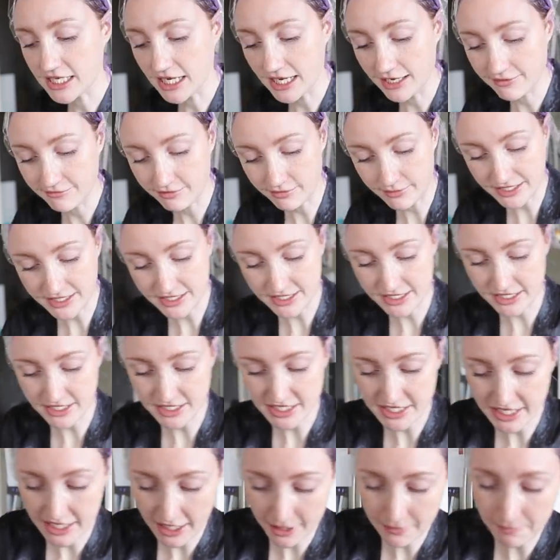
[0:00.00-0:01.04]
Time for me to
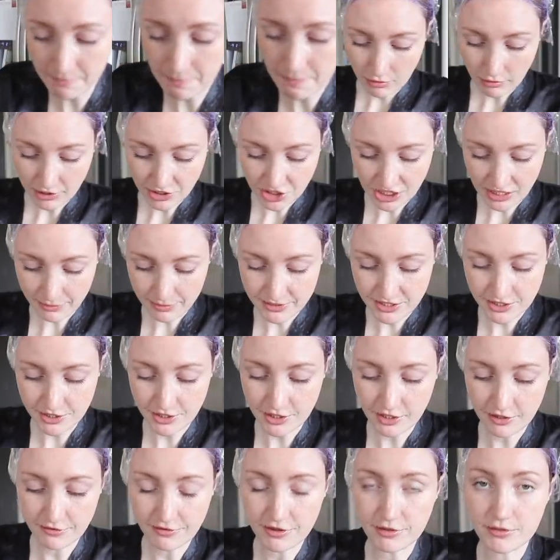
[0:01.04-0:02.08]
sit down, watch an
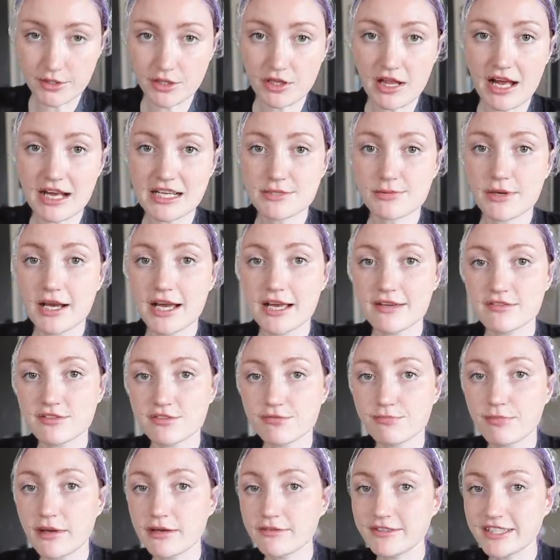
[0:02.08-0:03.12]
episode of The Real Housewives
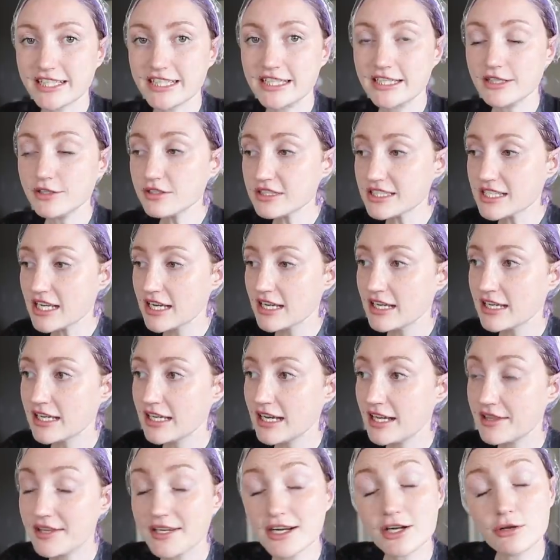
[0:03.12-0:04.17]
of Beverly Hills,
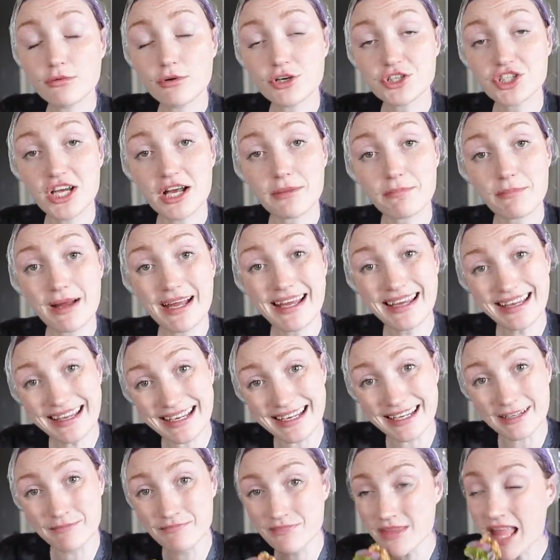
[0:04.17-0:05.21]
and then I'll wash out my
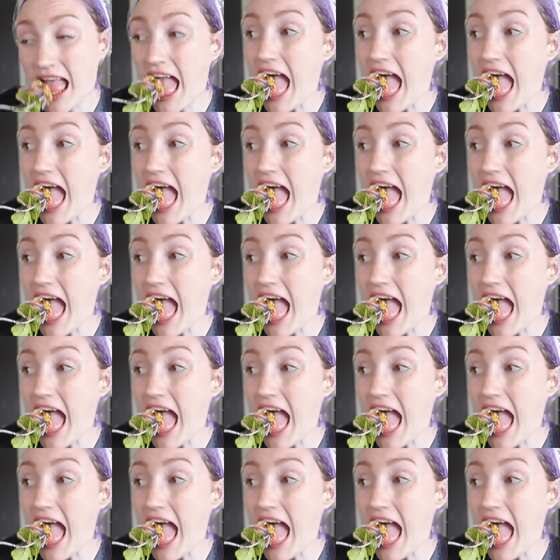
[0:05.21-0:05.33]
hair.